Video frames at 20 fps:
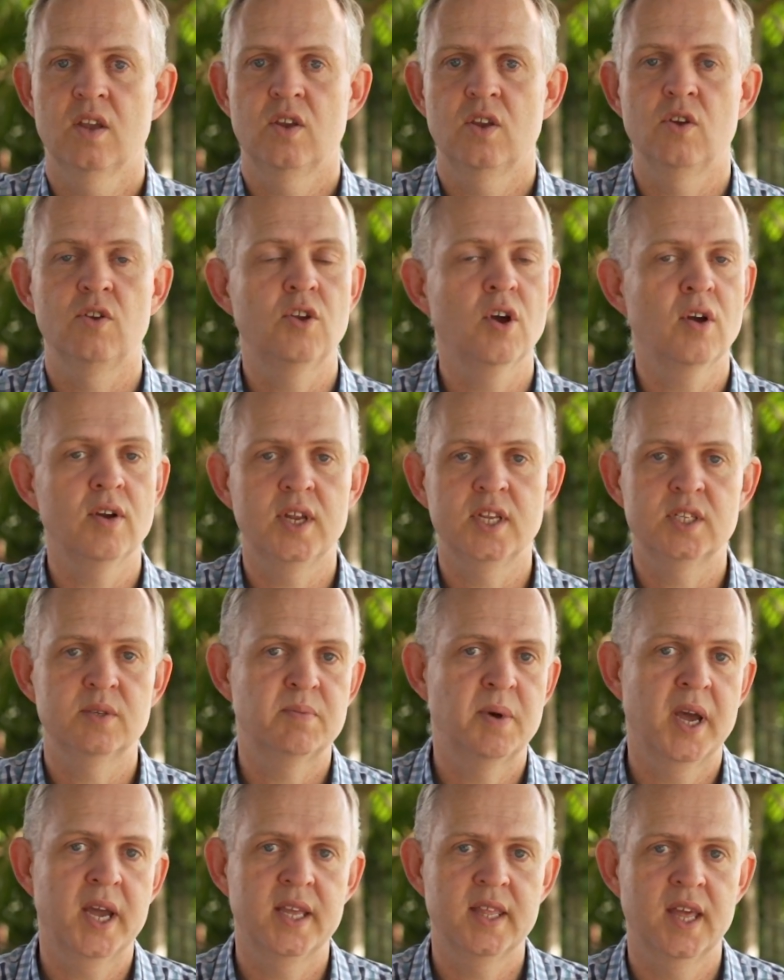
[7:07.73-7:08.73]
you don't need to
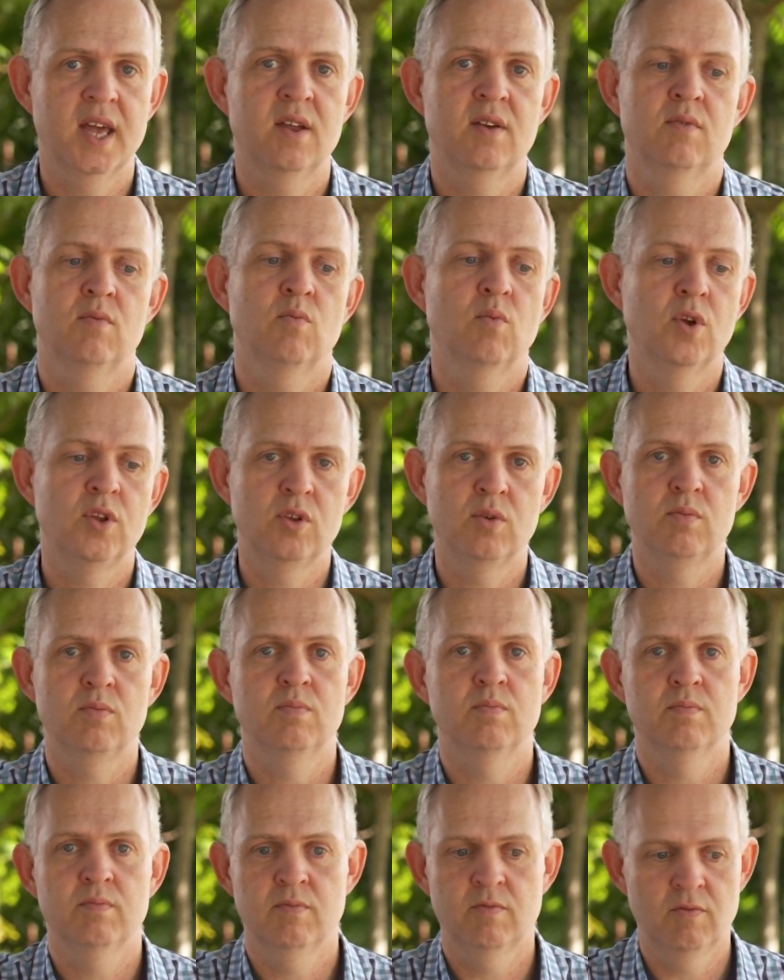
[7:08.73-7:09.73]
pay that when you
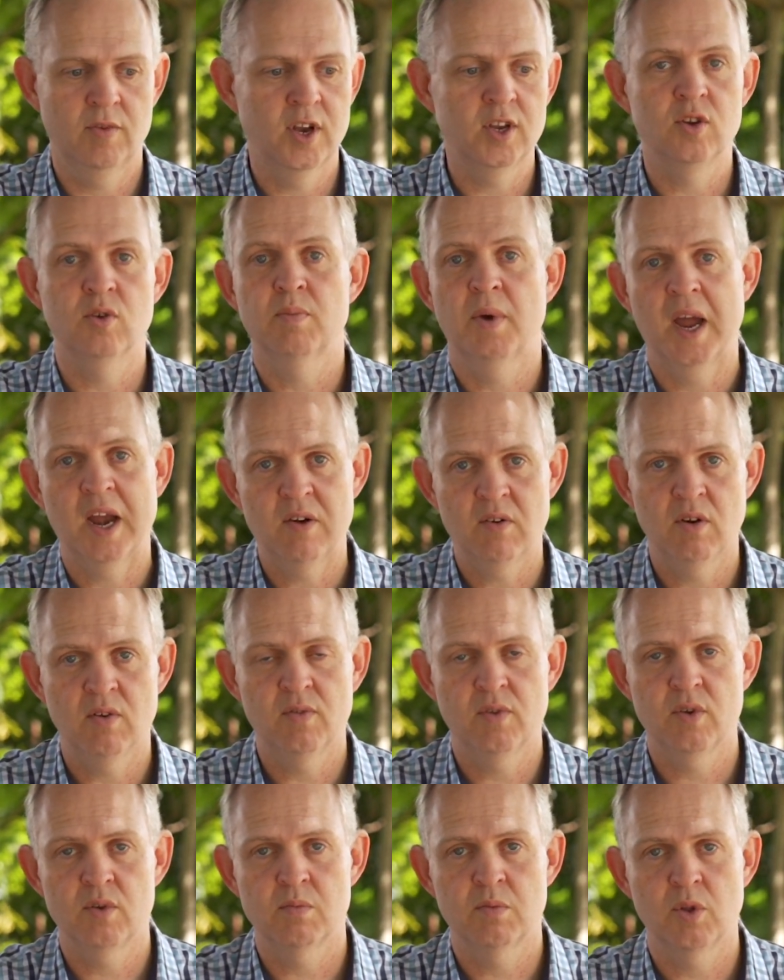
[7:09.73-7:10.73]
run your payroll
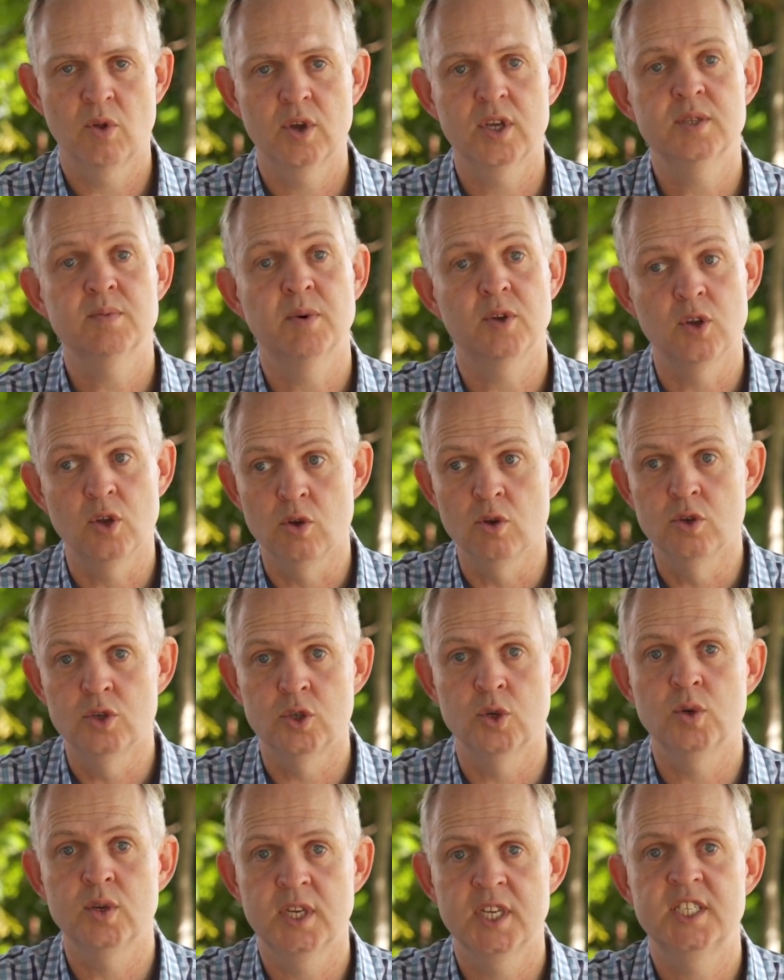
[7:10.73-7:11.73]
for your employees, but you
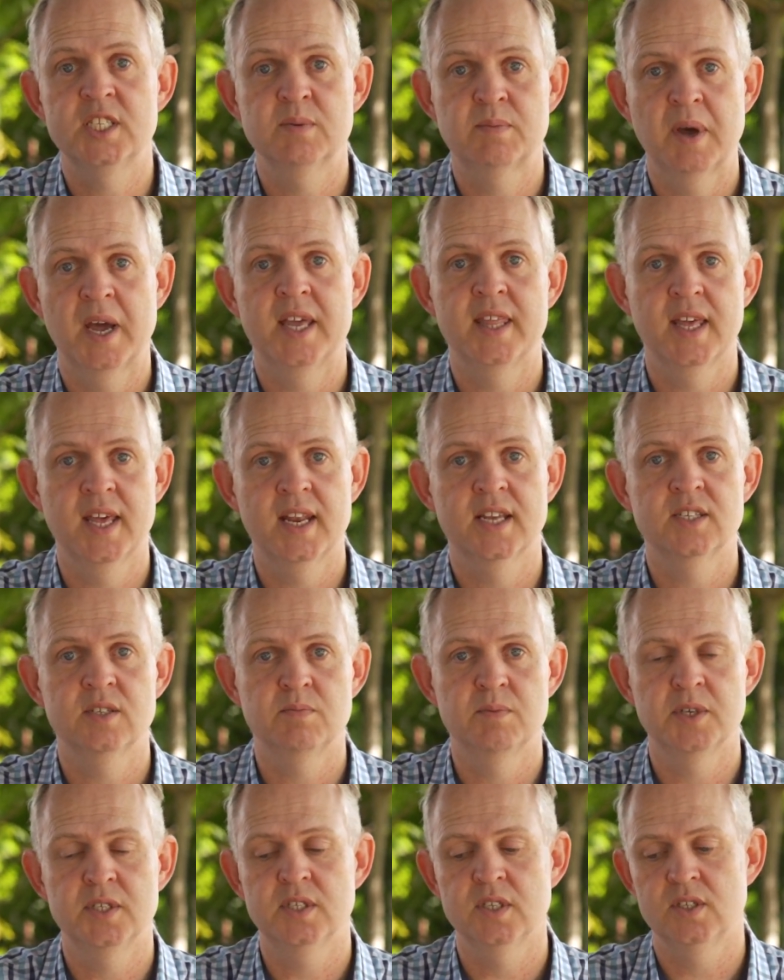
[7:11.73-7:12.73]
do need to pay that as
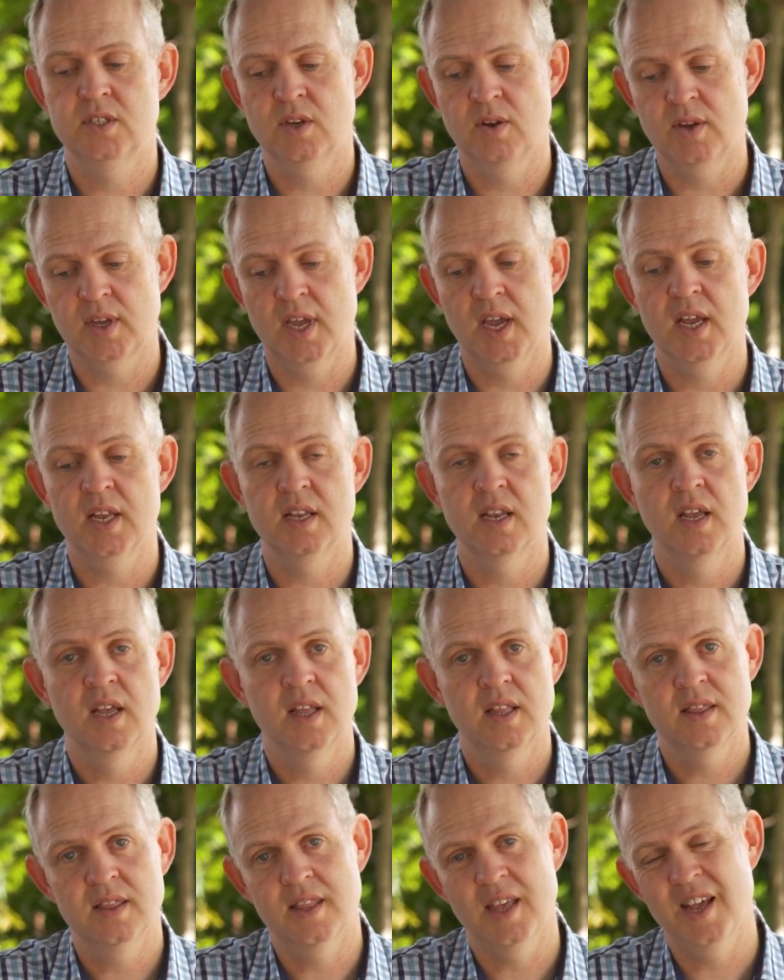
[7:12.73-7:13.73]
a business. So again,
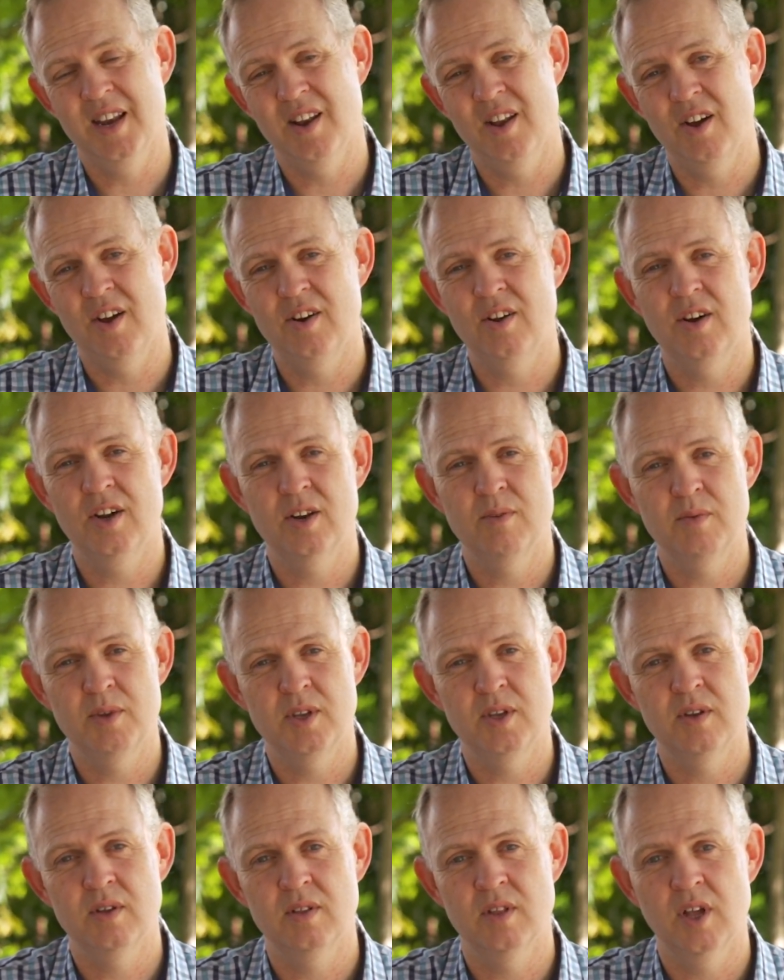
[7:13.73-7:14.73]
that line item
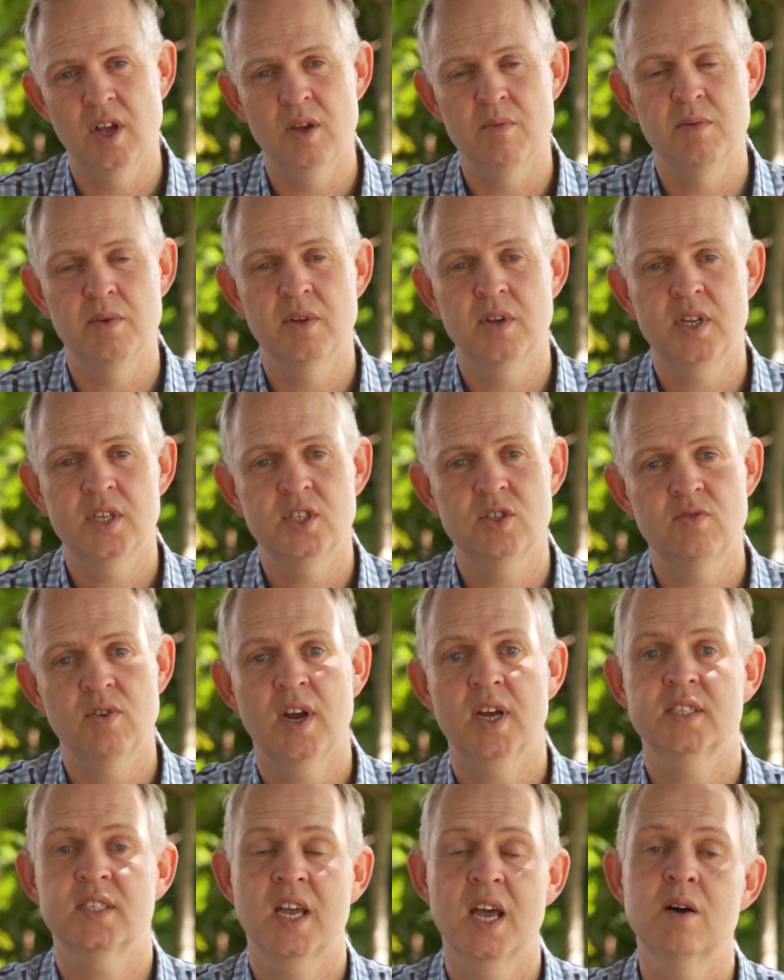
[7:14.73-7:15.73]
in your liabilities
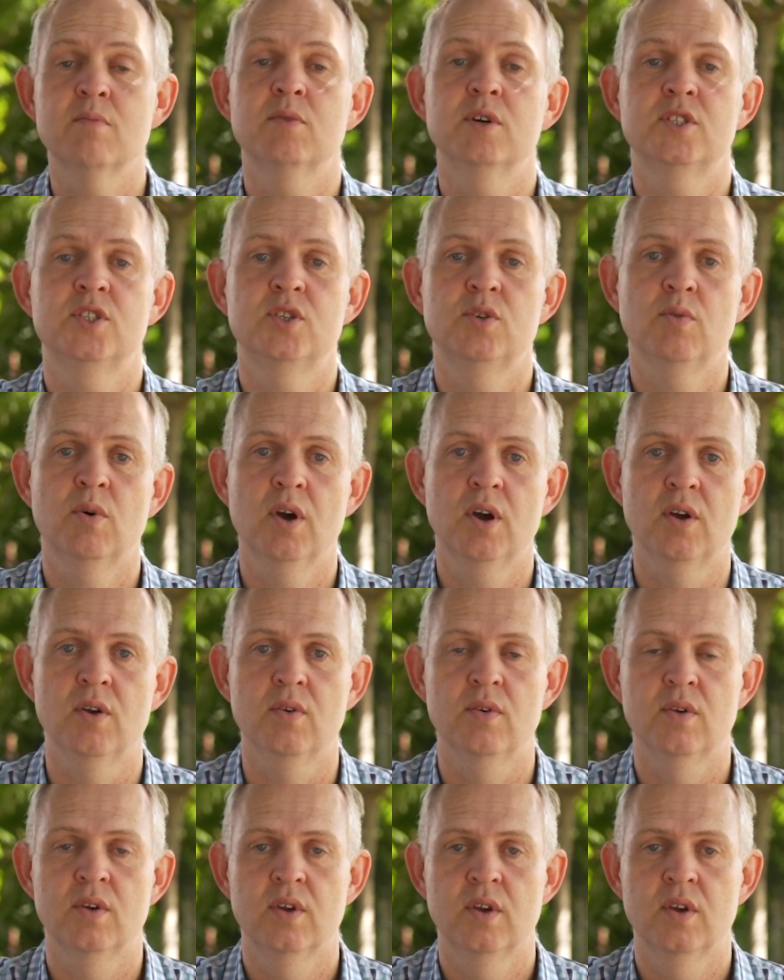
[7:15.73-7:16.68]
tracks how much you owe.